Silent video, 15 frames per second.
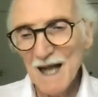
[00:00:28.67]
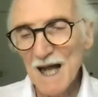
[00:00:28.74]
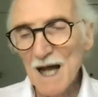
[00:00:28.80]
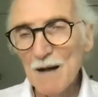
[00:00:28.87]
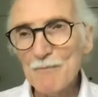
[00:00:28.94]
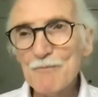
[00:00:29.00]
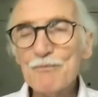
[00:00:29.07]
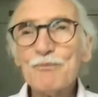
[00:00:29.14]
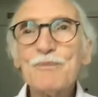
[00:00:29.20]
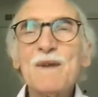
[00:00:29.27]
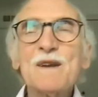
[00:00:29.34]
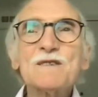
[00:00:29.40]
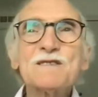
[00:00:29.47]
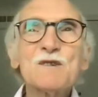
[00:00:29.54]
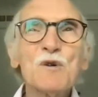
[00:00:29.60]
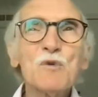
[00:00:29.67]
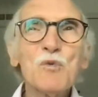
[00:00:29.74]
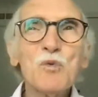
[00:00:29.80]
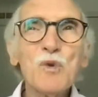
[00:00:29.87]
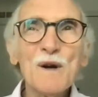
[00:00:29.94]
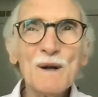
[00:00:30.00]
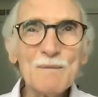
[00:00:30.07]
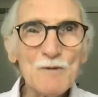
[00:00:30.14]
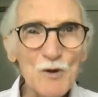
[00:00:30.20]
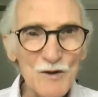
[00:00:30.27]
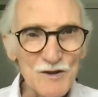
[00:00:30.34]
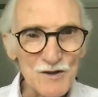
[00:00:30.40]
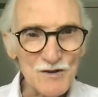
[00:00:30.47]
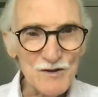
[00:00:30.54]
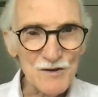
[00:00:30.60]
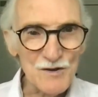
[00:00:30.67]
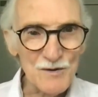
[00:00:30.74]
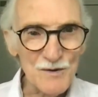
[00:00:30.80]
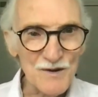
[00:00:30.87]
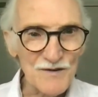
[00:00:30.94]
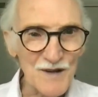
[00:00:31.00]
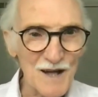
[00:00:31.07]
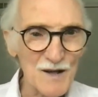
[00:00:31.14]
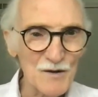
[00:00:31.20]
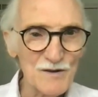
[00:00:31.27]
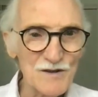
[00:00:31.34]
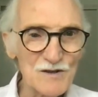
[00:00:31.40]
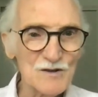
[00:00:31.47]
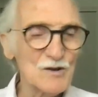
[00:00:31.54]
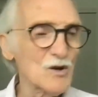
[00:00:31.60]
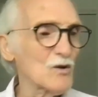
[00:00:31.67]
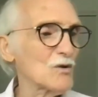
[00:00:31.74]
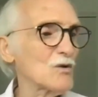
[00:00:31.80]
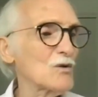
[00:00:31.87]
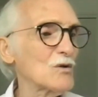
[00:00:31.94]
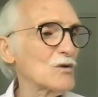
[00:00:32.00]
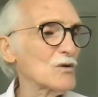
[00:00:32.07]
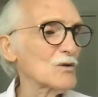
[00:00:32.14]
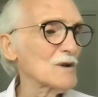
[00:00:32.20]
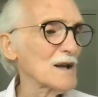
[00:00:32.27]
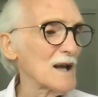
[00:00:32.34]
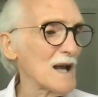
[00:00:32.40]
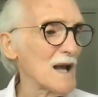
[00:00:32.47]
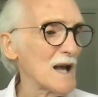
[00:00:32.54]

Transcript: Um, so what I'm going to do is I'm going to call